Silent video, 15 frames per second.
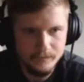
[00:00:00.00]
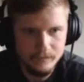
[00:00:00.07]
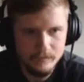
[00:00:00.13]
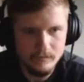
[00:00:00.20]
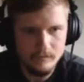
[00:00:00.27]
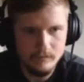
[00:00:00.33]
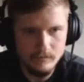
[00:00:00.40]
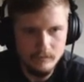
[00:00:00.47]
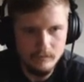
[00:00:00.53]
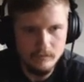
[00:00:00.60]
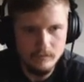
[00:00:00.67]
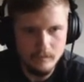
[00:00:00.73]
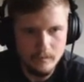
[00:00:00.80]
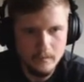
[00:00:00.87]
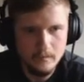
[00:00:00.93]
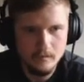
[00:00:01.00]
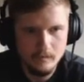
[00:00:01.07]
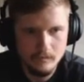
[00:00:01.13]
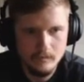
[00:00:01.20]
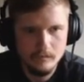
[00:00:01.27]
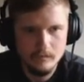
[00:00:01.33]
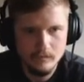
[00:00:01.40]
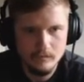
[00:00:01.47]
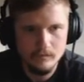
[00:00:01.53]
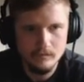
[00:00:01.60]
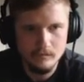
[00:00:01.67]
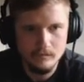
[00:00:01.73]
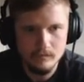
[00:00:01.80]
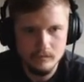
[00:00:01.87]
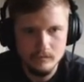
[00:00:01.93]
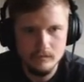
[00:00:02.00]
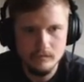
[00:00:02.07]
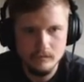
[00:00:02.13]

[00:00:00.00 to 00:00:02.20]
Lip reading: No words are spoken by the person on screen.